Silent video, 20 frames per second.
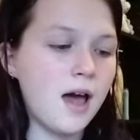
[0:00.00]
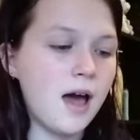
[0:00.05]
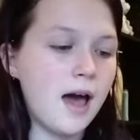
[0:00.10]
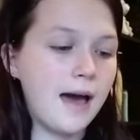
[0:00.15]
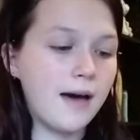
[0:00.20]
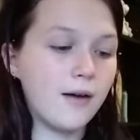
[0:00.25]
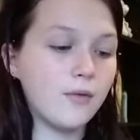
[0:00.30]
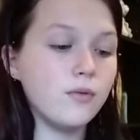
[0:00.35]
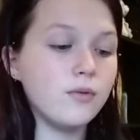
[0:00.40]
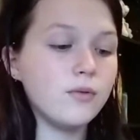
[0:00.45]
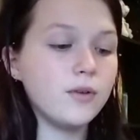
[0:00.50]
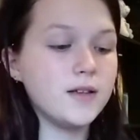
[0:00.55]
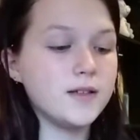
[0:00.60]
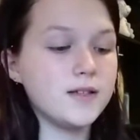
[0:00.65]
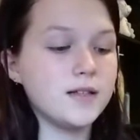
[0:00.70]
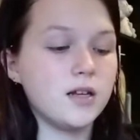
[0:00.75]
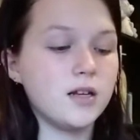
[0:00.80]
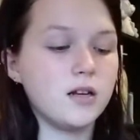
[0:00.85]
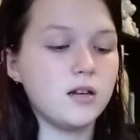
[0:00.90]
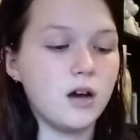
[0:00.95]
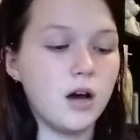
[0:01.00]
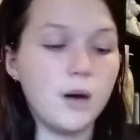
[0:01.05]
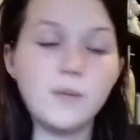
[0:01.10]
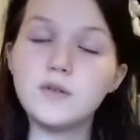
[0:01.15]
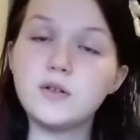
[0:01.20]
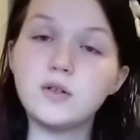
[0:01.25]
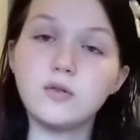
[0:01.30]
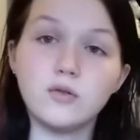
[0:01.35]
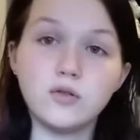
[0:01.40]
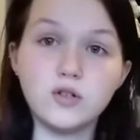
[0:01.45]
Howl isn't an
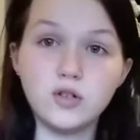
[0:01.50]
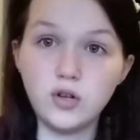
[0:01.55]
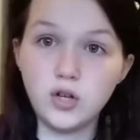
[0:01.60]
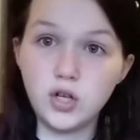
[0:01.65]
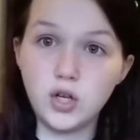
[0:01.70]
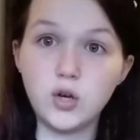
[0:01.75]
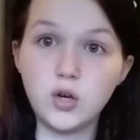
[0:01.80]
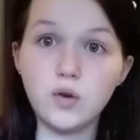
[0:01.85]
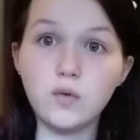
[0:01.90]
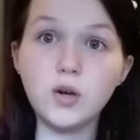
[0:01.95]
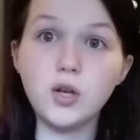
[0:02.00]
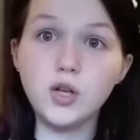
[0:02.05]
obstacle to you,